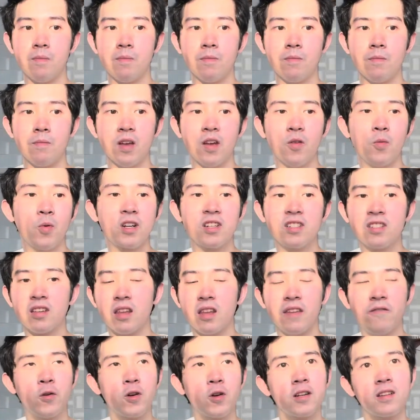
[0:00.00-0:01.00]
if we're just
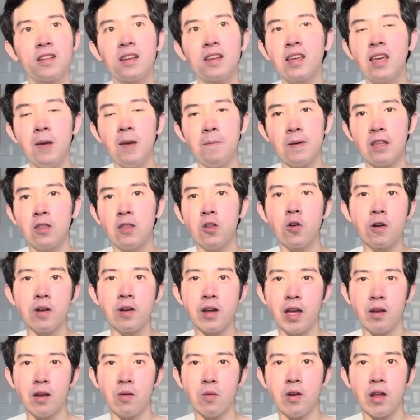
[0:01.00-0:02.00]
going to keep
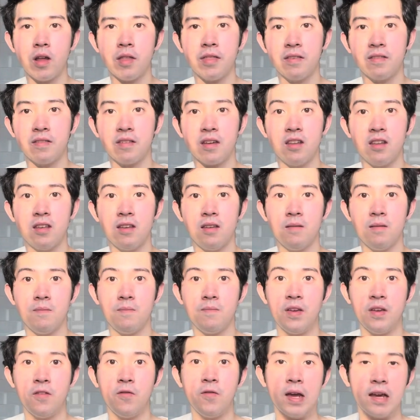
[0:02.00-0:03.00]
ignoring it, nothing's going to
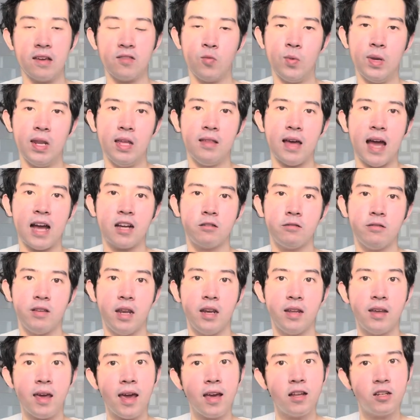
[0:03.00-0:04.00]
be fixed. We need to actually
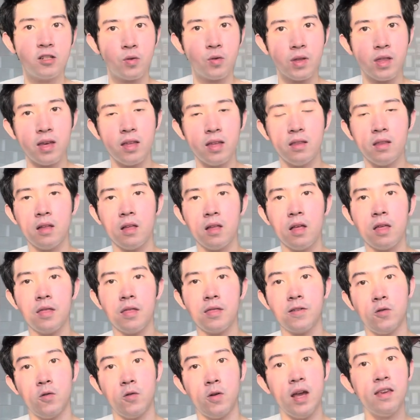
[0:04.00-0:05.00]
engage with it
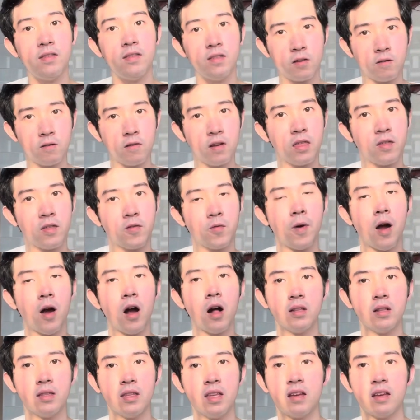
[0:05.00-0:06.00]
through history, through
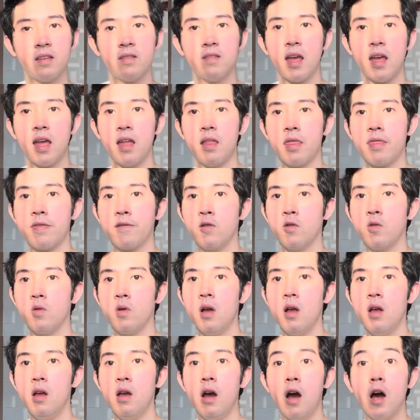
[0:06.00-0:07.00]
politics, and through
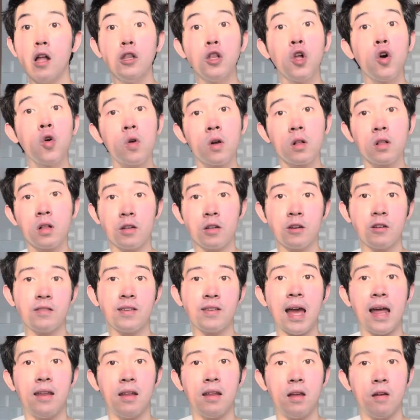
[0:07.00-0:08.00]
a local
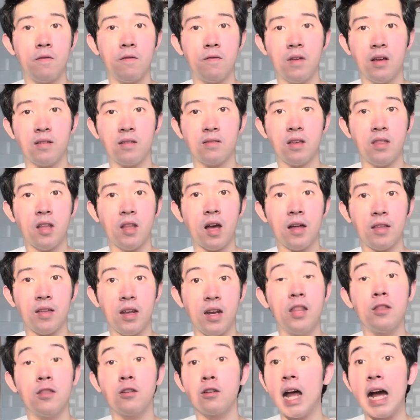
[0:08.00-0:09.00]
understanding of things and not an
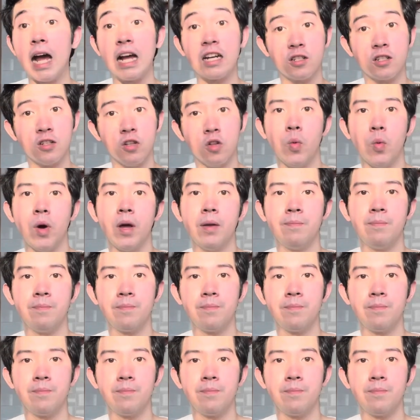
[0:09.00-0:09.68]
international one.